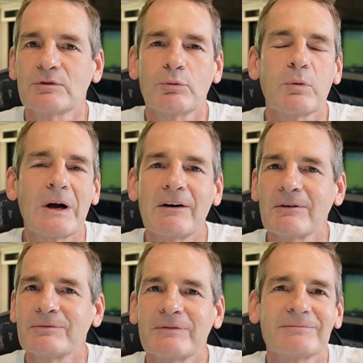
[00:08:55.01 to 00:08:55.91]

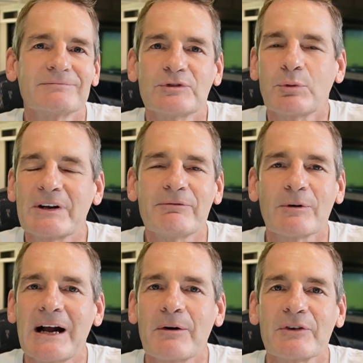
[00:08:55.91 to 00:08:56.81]

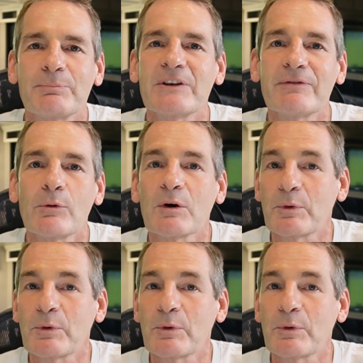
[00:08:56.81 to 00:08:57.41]
24 hours before